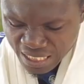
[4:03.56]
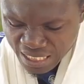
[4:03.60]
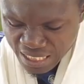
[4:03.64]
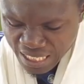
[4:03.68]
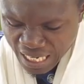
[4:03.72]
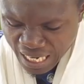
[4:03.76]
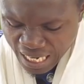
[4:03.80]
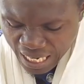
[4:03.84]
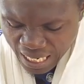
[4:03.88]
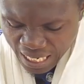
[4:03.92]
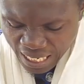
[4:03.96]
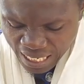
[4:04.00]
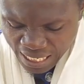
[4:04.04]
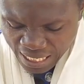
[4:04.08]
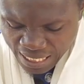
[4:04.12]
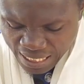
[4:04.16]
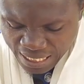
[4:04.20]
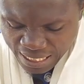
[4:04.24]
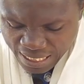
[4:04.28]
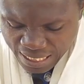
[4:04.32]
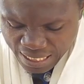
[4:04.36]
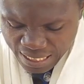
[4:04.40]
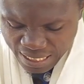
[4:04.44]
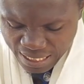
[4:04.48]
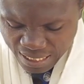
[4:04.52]

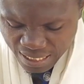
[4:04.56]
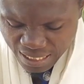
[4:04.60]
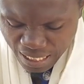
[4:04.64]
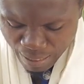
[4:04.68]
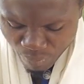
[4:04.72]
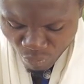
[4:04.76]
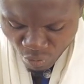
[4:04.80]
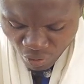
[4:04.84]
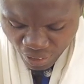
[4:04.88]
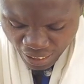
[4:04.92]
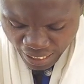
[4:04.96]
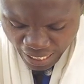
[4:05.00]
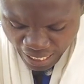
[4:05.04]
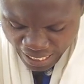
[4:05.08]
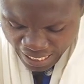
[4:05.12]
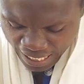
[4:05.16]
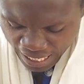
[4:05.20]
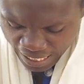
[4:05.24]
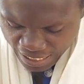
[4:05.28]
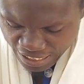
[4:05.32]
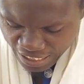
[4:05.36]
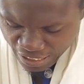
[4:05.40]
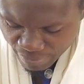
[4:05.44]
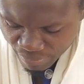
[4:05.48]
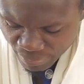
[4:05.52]
na Samuel
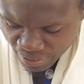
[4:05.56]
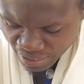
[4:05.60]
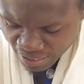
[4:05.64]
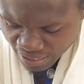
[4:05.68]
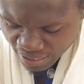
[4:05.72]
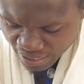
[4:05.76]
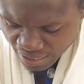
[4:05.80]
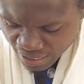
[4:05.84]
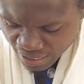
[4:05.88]
eyade bi